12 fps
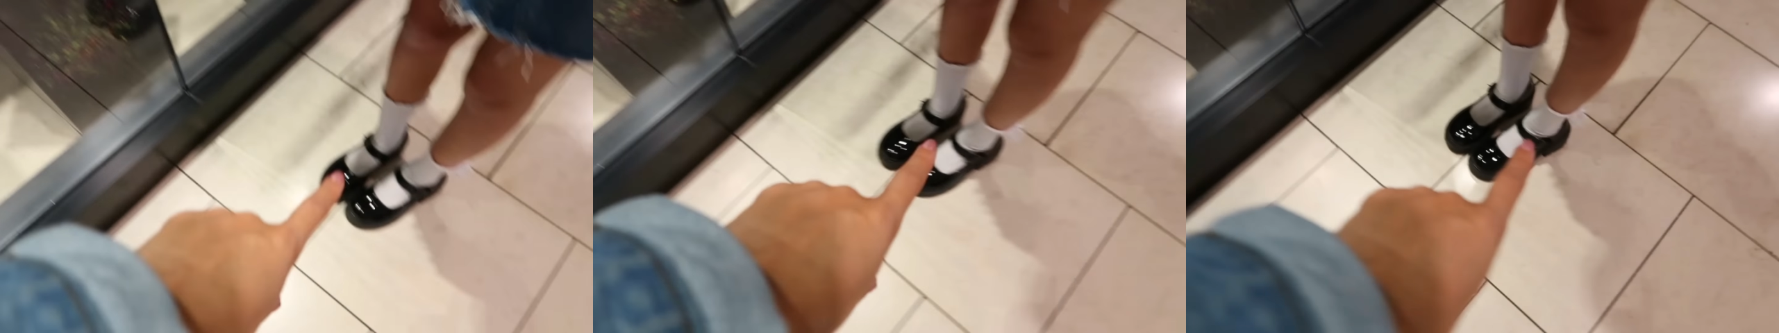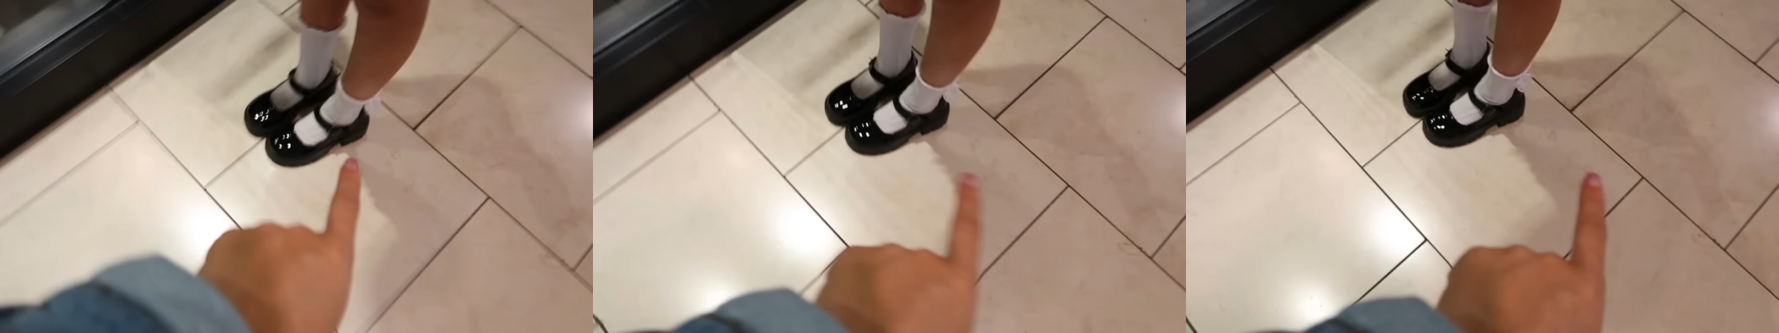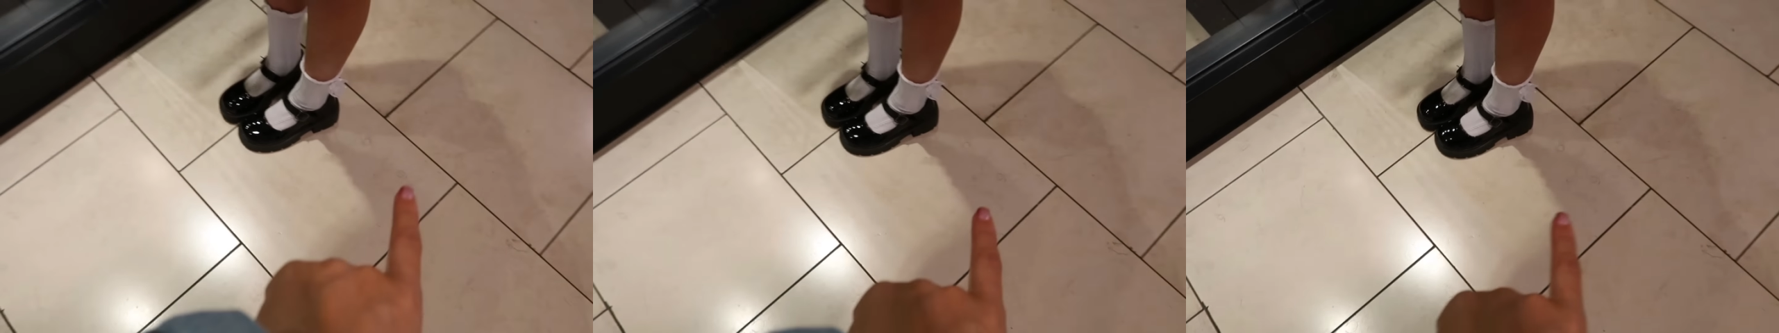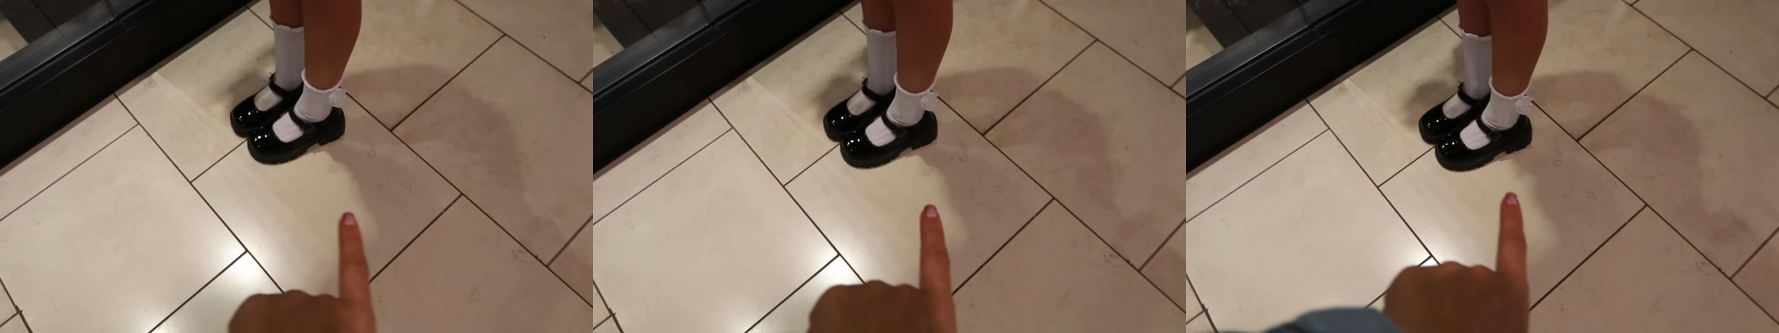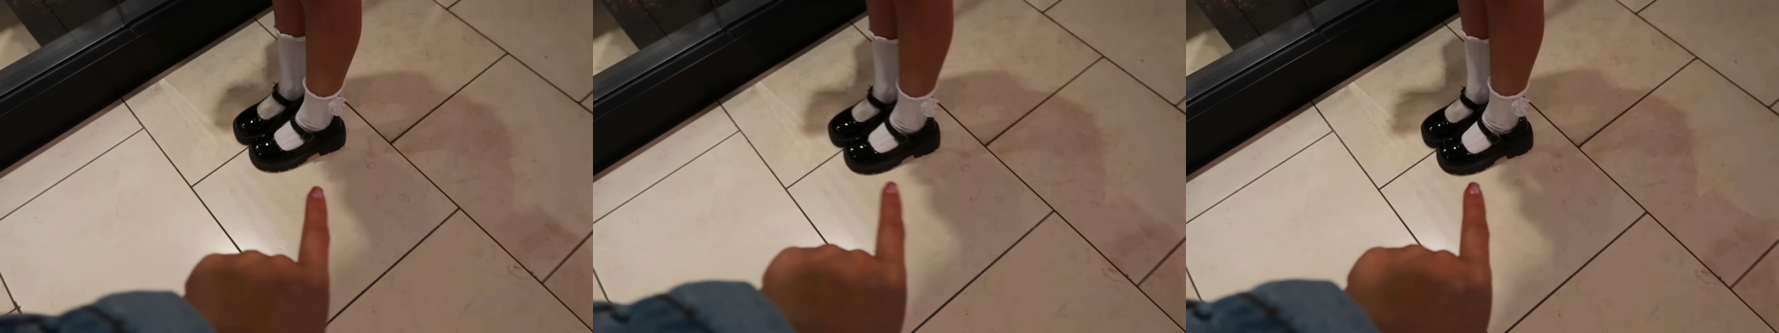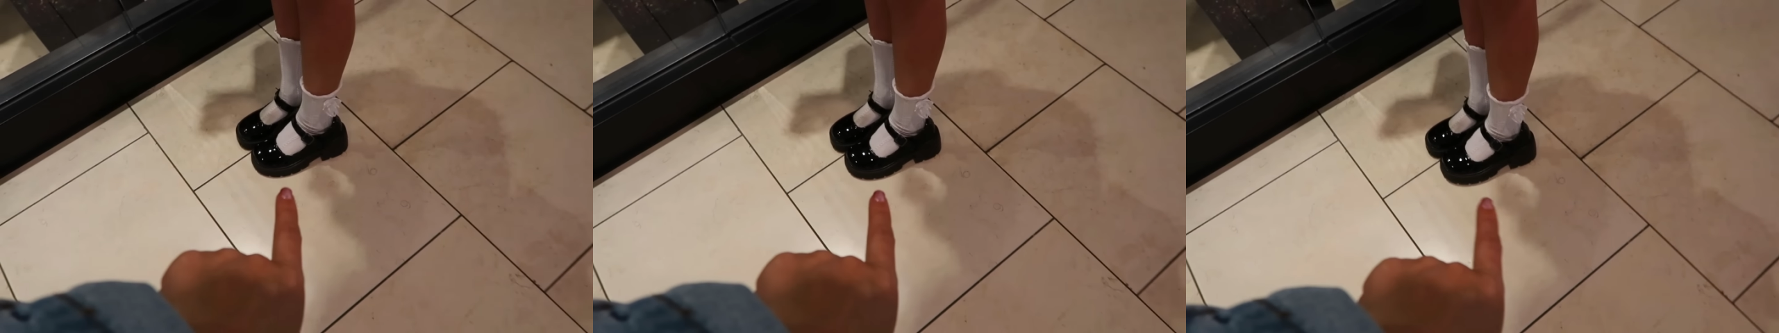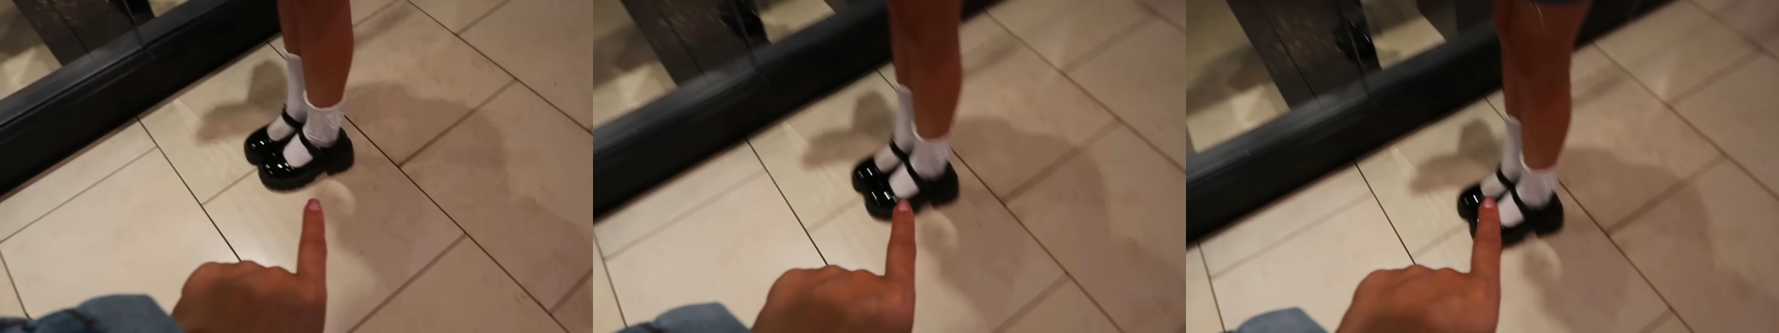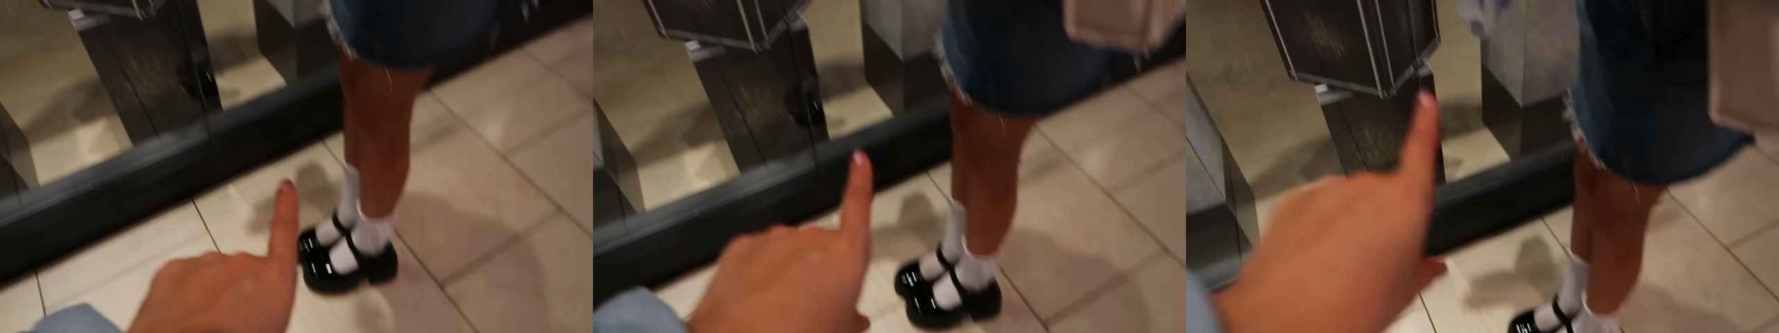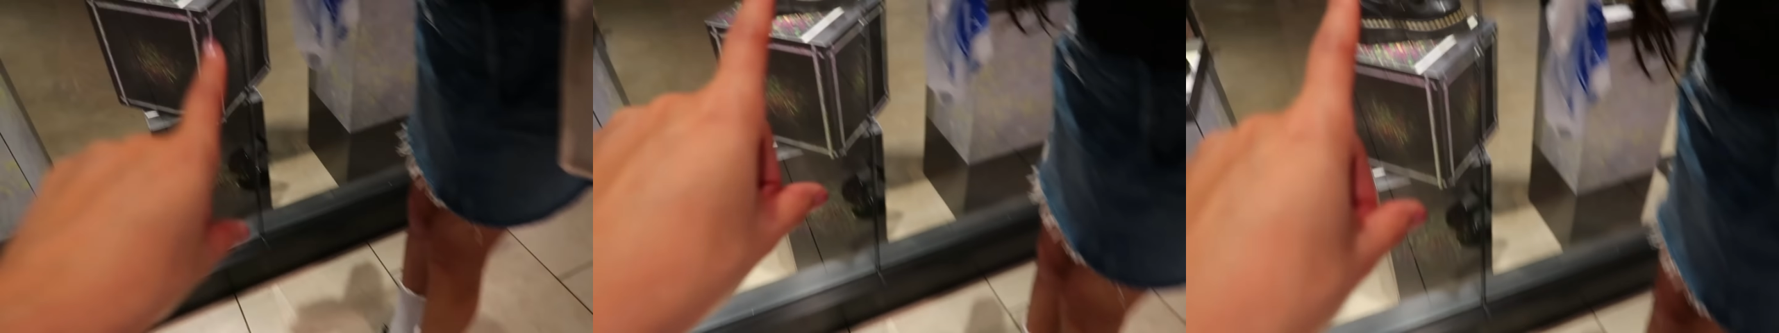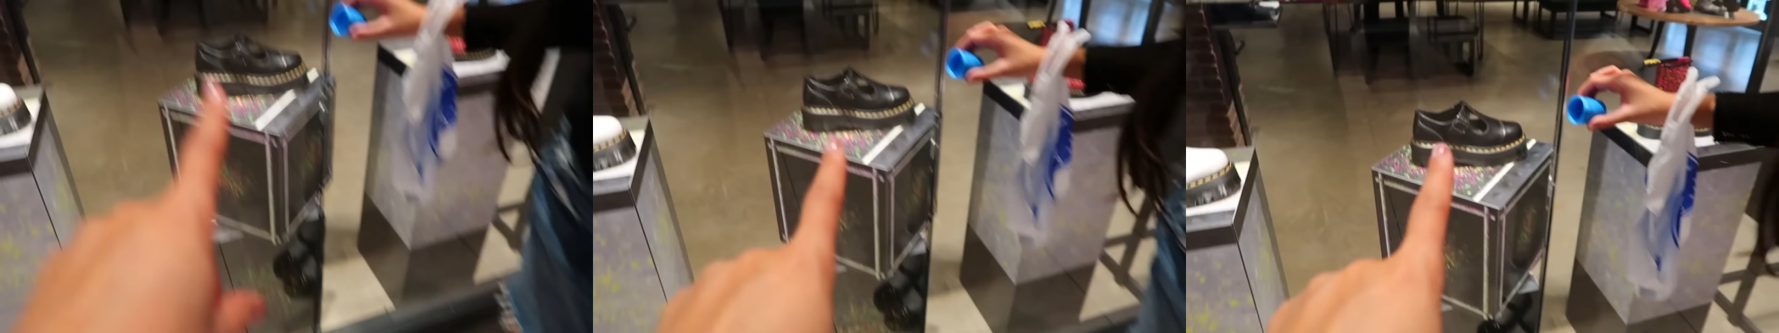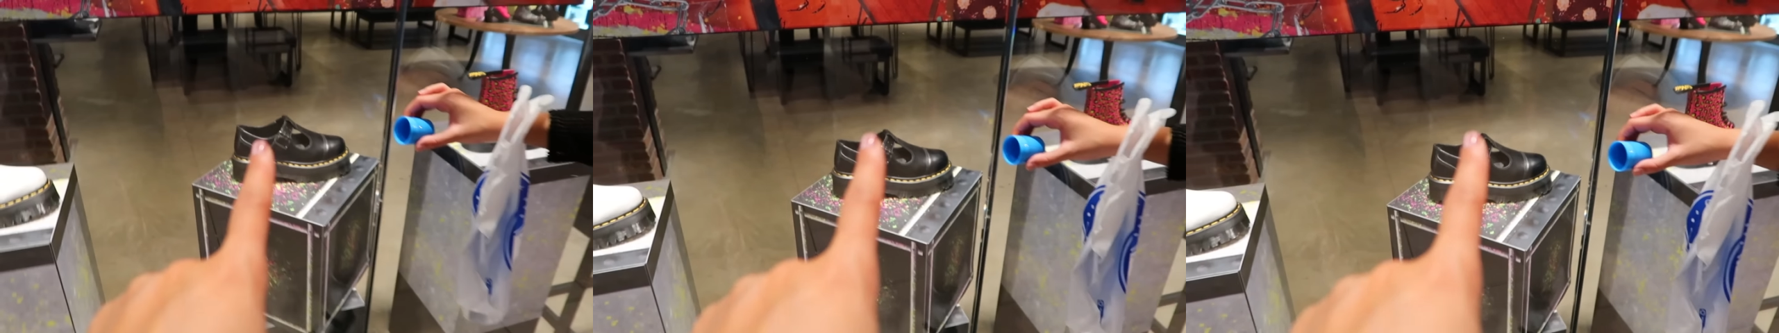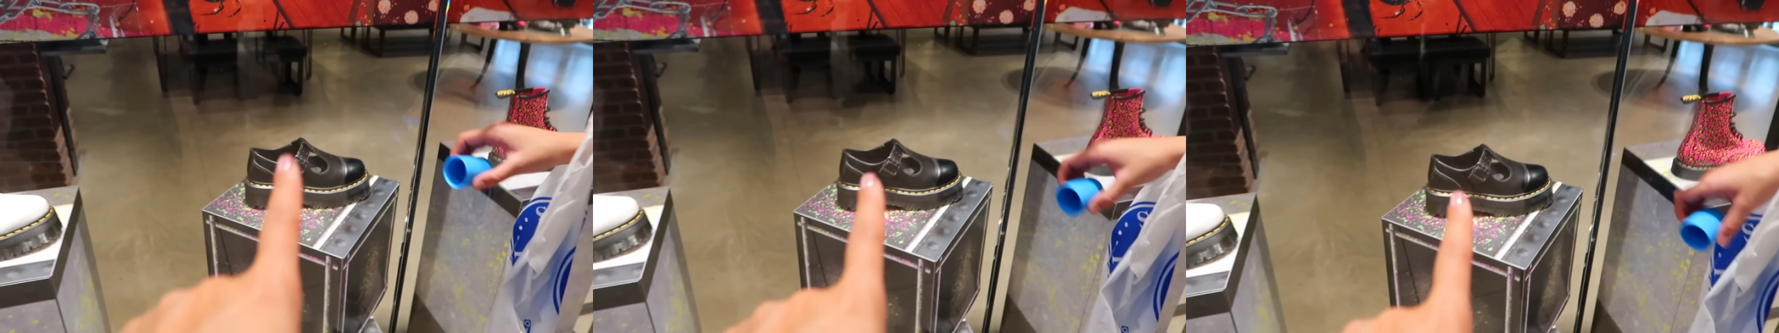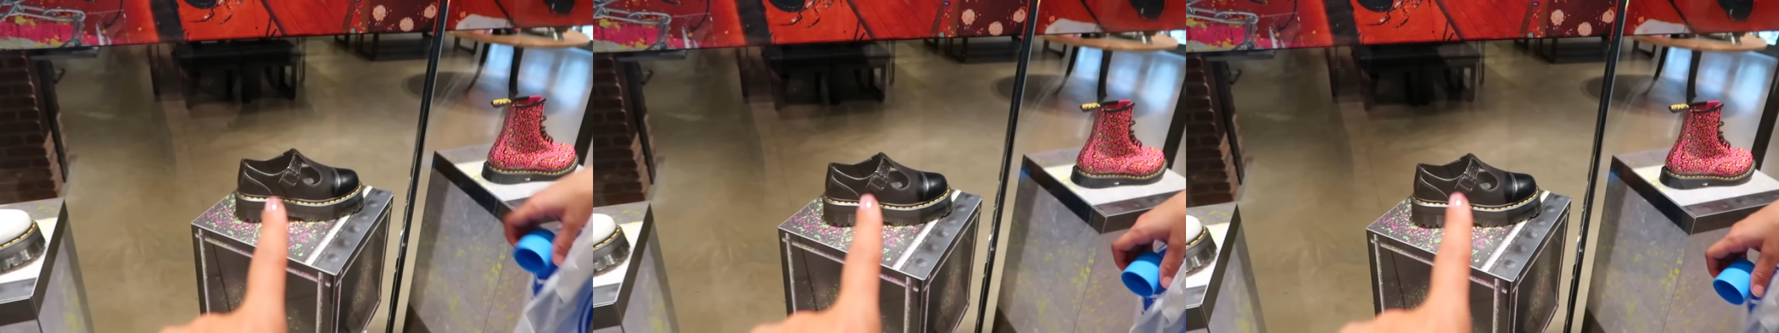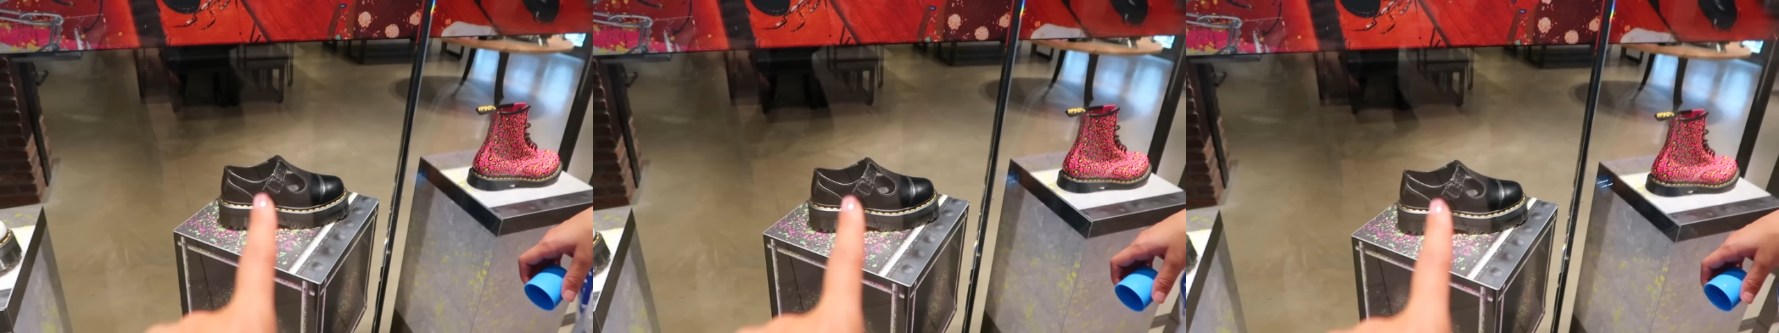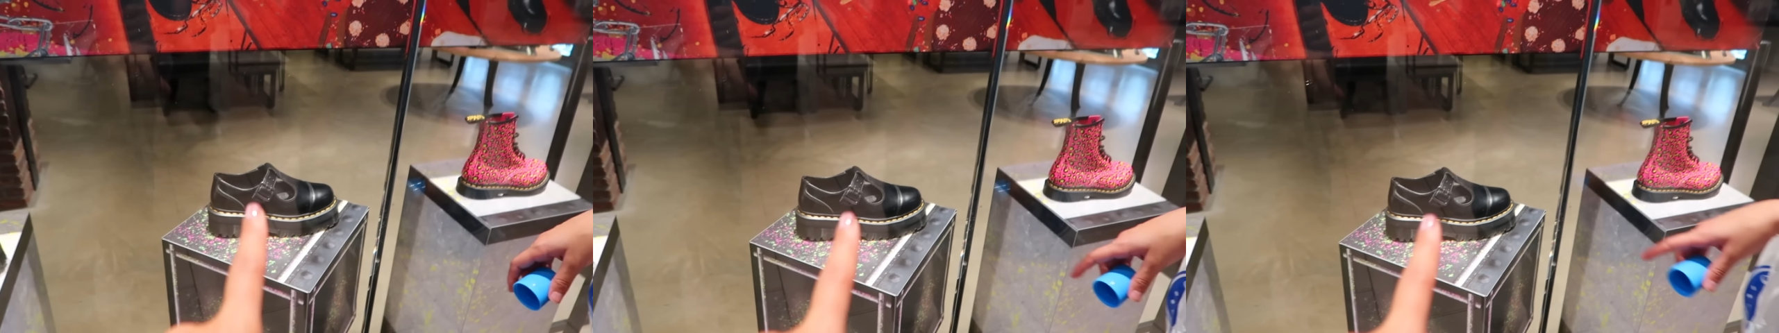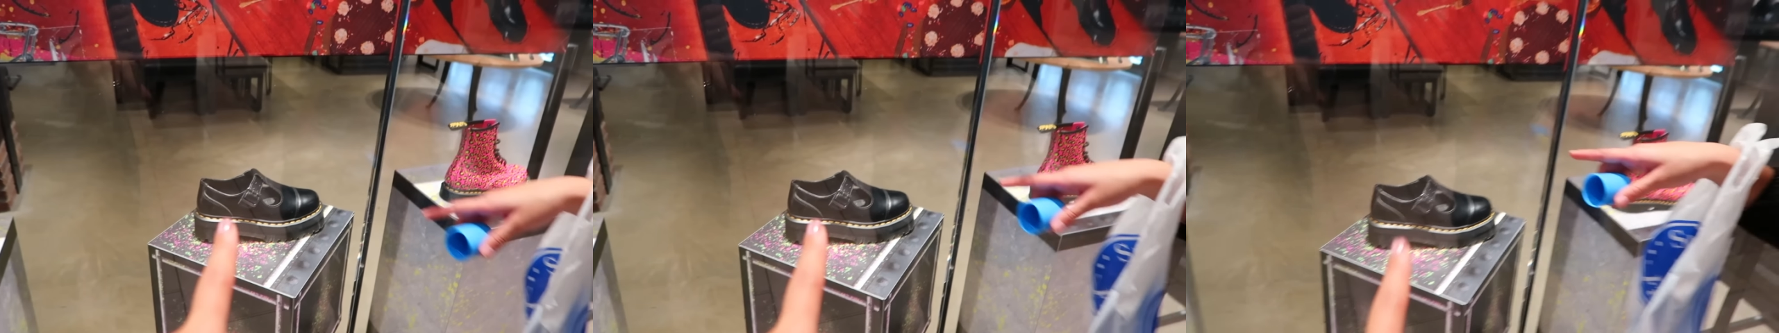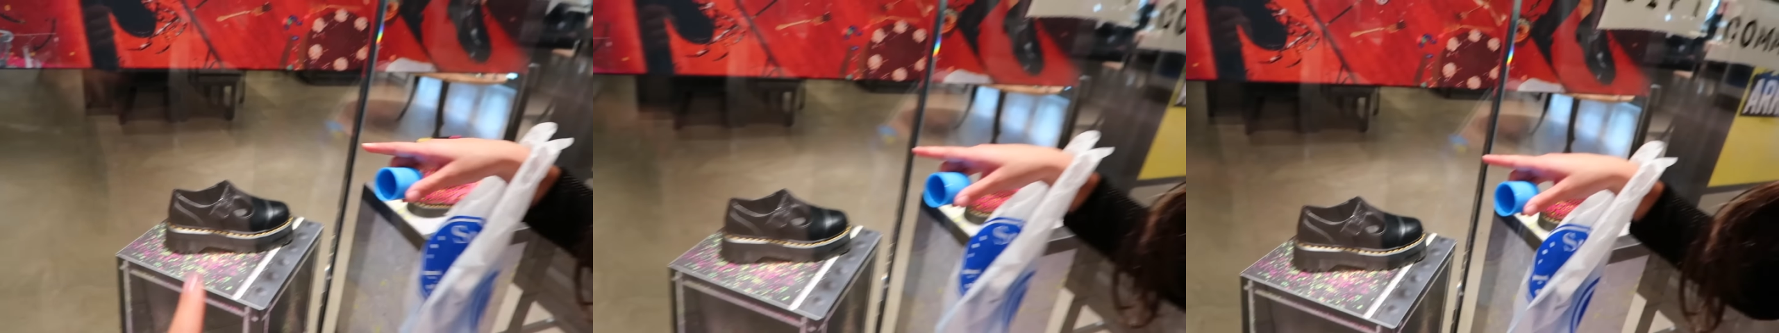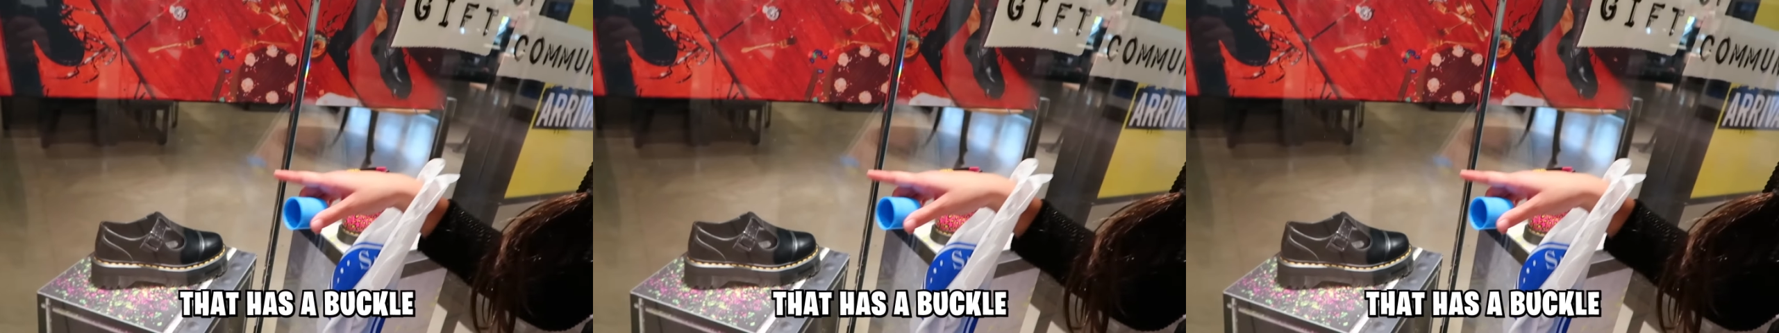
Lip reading: [unreadable: no face in view]